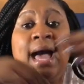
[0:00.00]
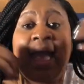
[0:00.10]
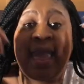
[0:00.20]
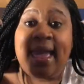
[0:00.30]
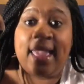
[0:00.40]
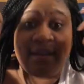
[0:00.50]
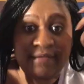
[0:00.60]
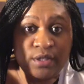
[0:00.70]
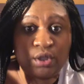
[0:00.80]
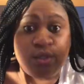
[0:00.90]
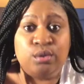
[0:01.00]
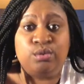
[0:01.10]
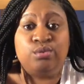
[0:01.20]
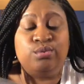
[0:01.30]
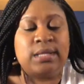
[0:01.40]
I have to
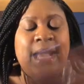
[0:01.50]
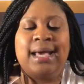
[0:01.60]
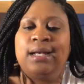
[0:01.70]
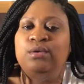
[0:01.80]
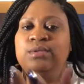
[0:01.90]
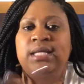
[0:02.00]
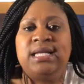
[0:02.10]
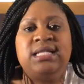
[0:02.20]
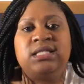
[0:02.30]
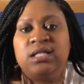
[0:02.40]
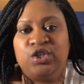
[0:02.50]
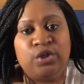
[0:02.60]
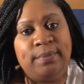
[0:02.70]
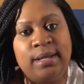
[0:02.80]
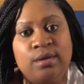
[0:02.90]
lose. I gotta lose at least
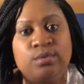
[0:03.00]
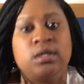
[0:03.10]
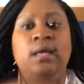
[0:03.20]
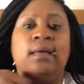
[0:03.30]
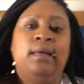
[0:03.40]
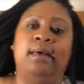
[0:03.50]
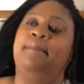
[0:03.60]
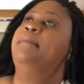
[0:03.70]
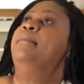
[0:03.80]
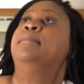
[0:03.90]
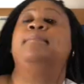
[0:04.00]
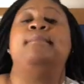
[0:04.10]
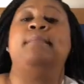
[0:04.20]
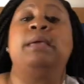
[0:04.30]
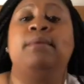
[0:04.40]
100 pounds.
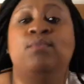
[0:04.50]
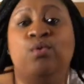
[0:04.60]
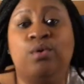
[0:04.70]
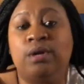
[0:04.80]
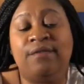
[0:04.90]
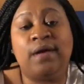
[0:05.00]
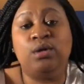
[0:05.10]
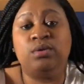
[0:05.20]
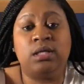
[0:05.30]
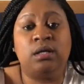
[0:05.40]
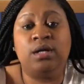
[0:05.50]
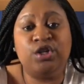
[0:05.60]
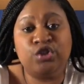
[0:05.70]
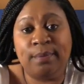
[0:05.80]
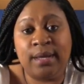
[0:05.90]
maybe more. If I lose
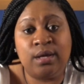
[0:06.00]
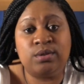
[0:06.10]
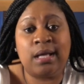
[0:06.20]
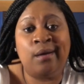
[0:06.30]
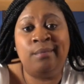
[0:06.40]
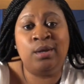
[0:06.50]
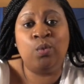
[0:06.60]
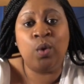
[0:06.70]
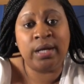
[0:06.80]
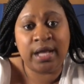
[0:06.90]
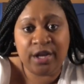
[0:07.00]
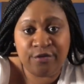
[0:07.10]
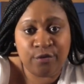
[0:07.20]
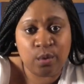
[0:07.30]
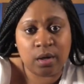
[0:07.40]
100 pounds, I'll be
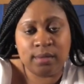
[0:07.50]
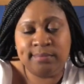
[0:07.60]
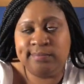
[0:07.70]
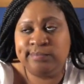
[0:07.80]
184.